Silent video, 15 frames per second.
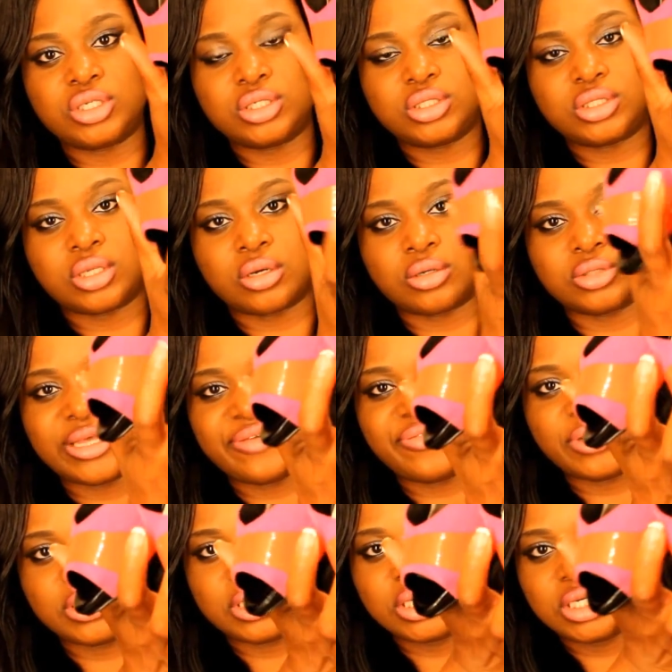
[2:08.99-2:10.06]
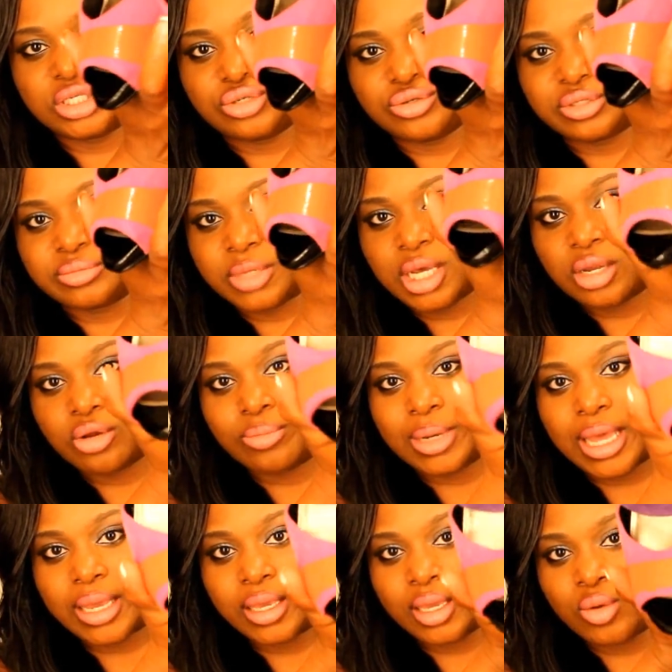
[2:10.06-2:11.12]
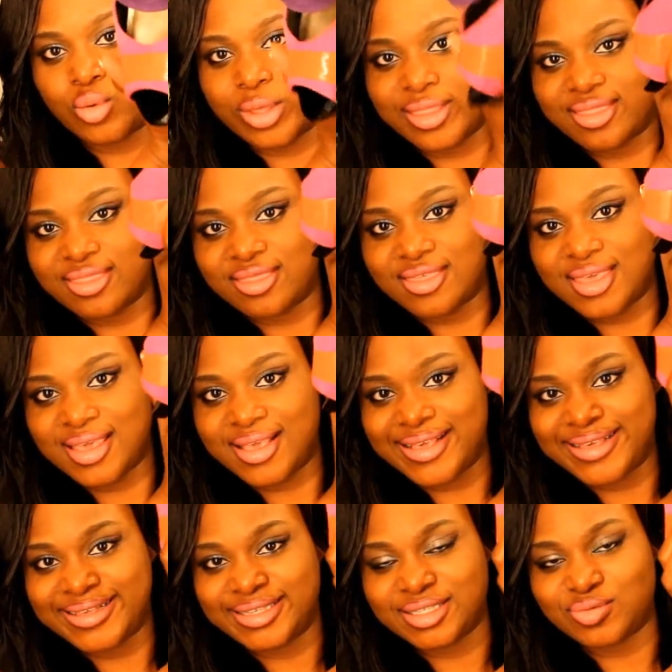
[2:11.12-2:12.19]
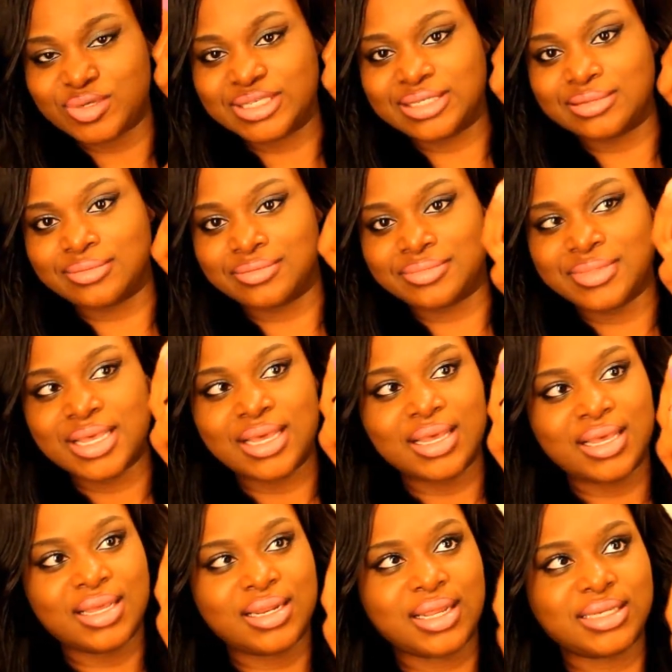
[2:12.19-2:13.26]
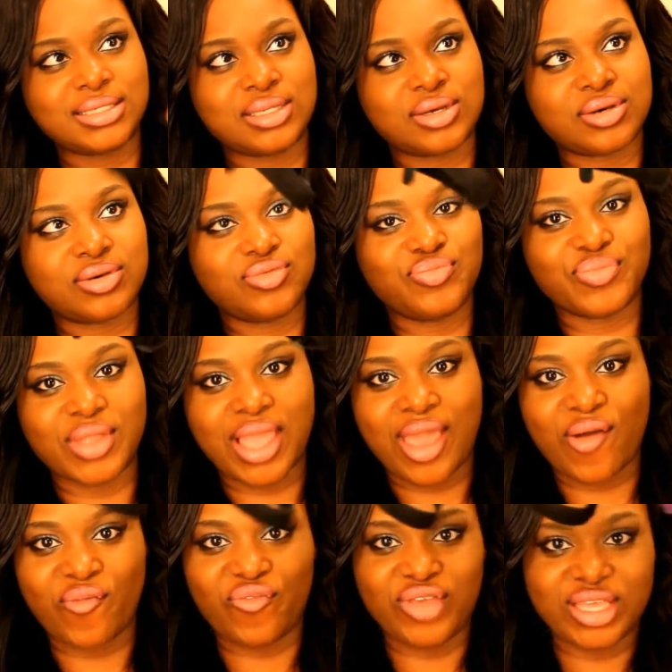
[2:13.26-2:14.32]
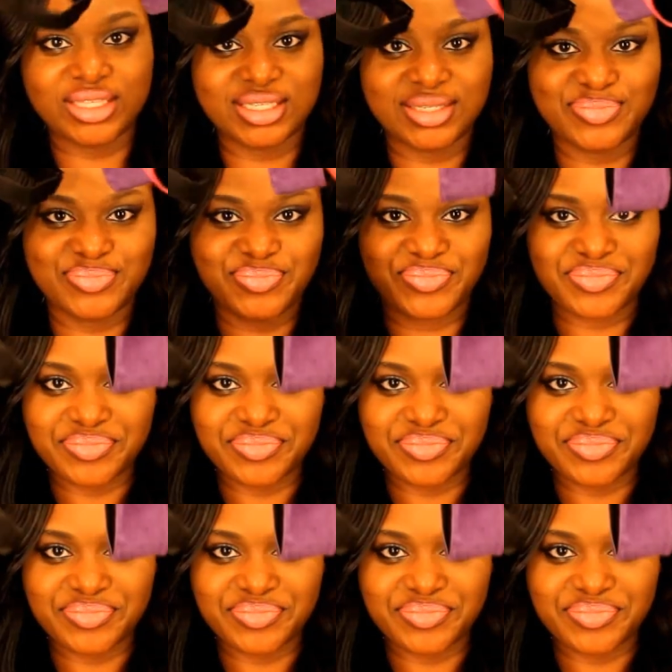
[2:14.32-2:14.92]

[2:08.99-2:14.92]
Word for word: So definitely can do some color blocking with these. With some nice little outfits.